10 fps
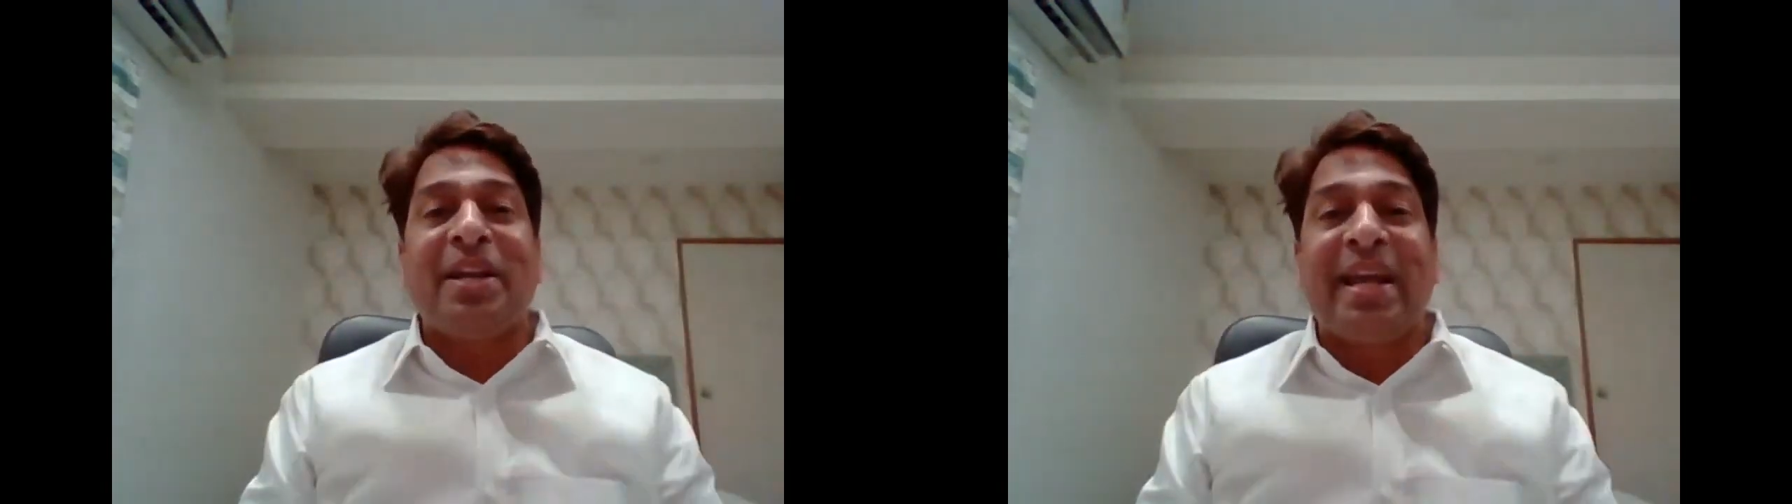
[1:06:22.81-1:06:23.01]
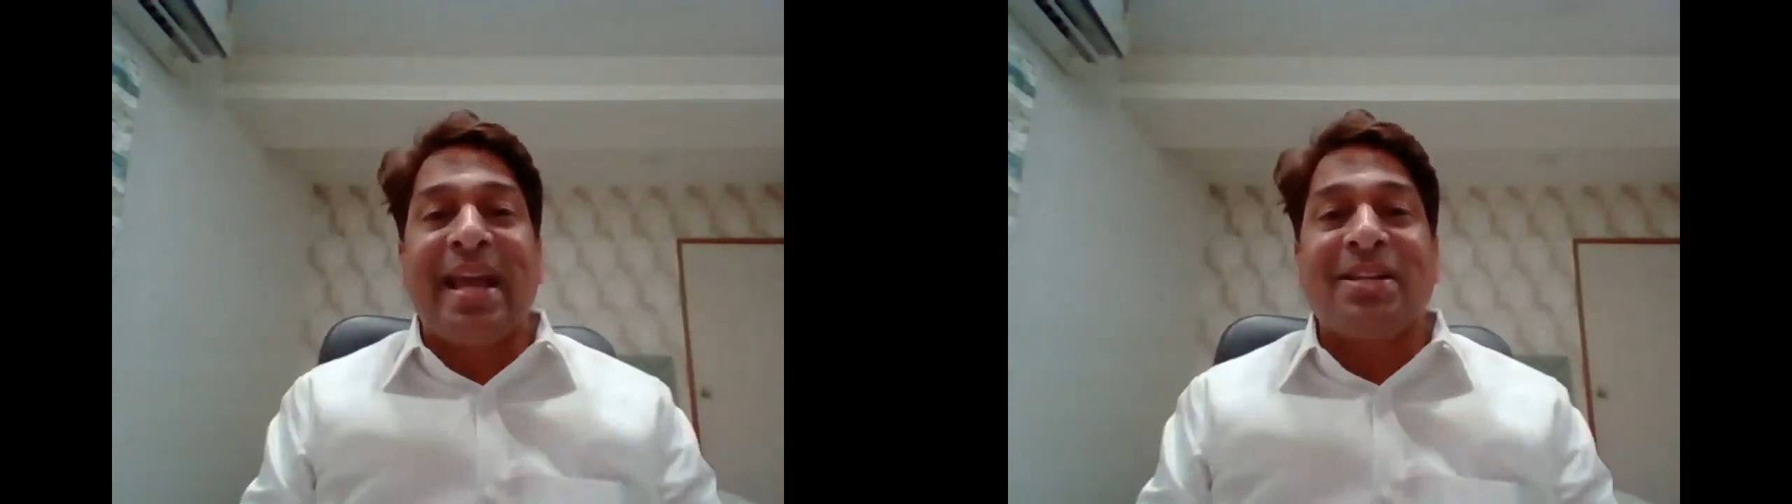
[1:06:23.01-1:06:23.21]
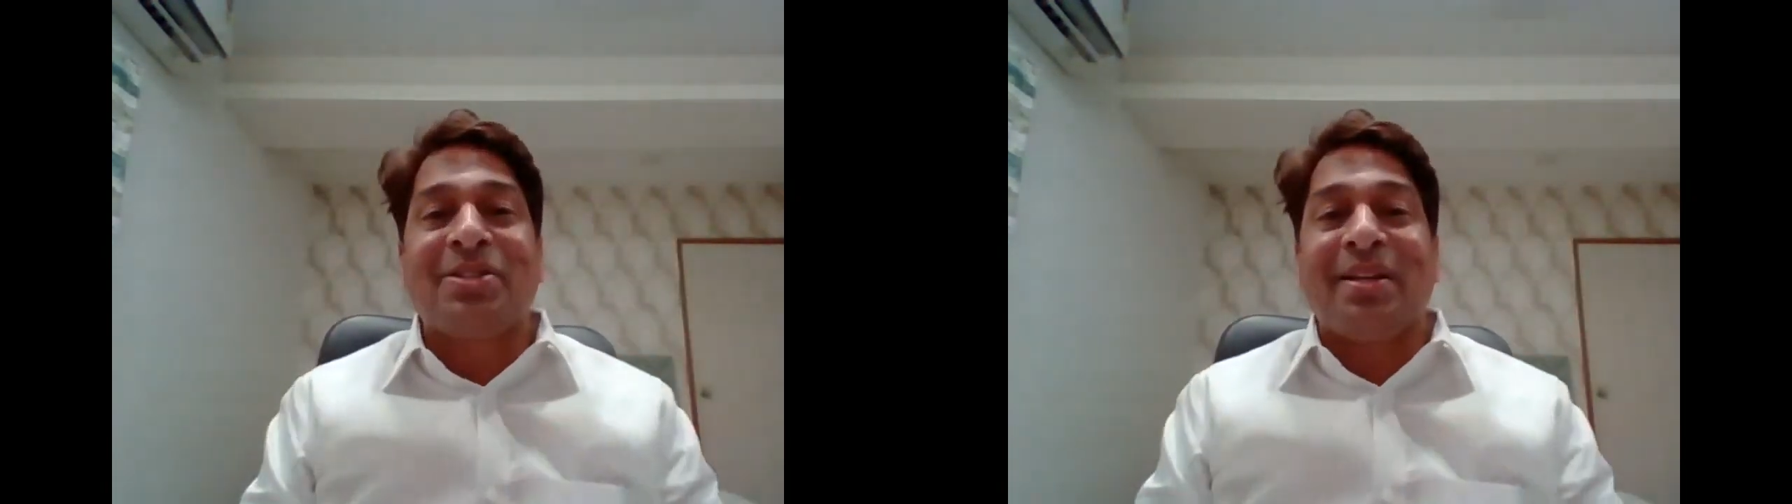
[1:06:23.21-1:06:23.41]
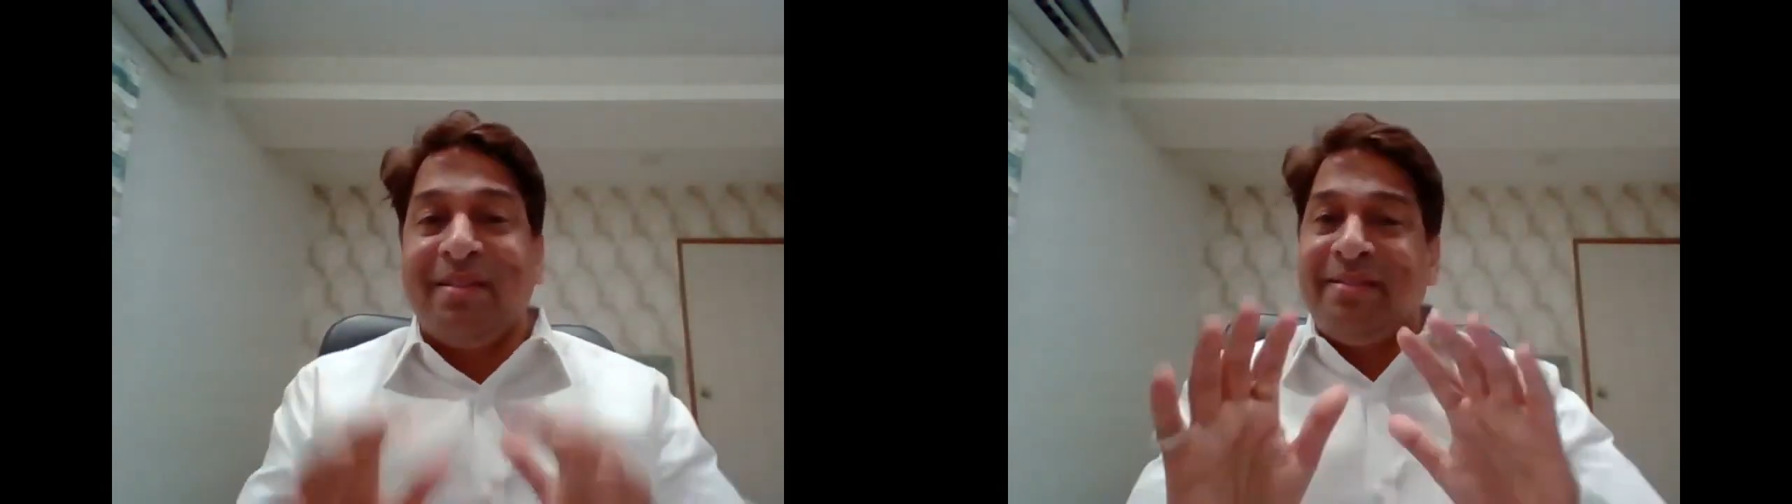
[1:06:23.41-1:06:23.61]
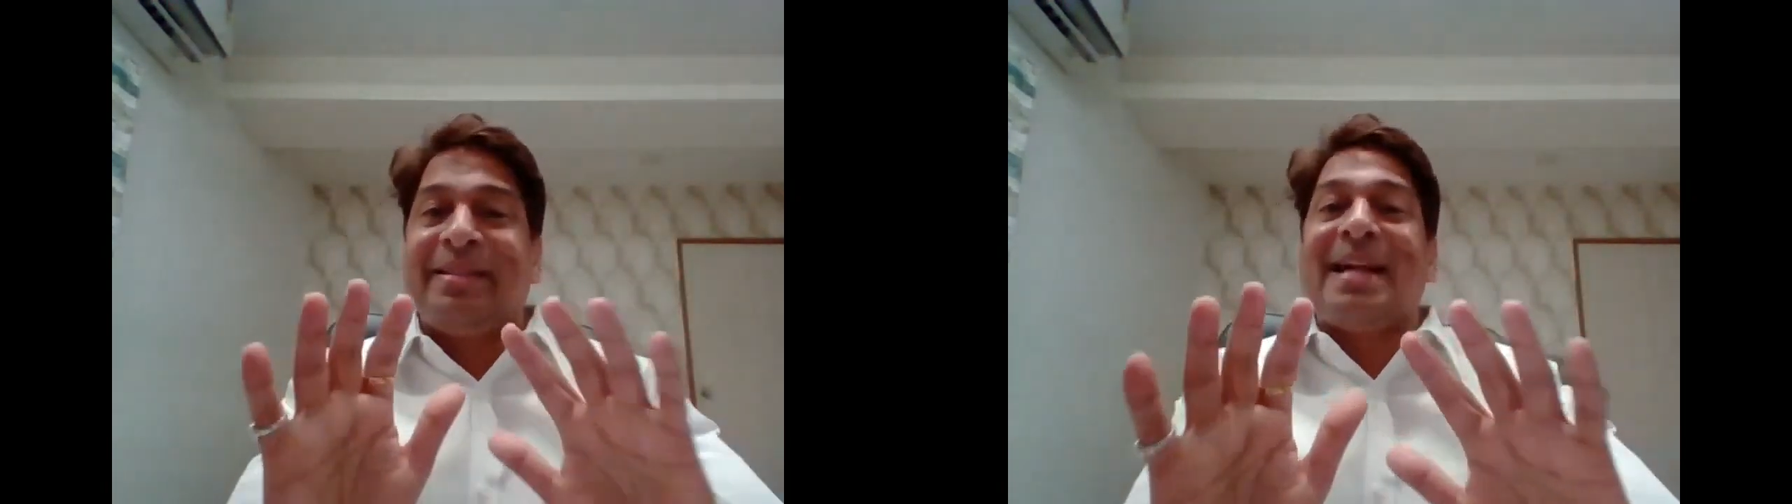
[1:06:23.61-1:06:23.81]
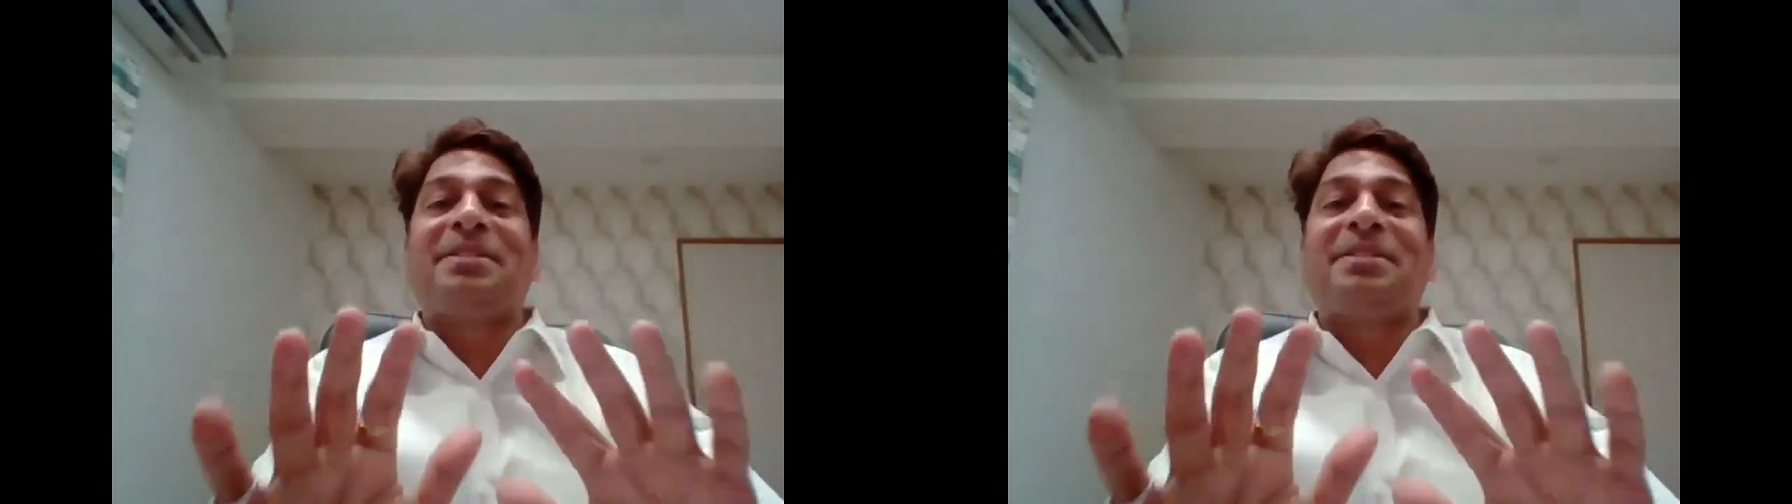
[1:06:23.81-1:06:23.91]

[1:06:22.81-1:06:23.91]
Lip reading: litigation.